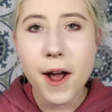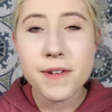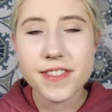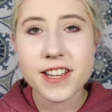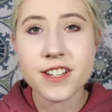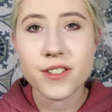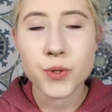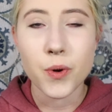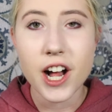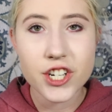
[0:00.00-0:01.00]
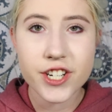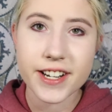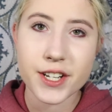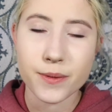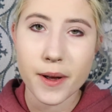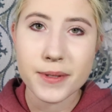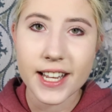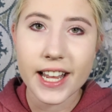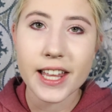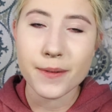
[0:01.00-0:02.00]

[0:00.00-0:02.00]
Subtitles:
Everything is swatched on his website.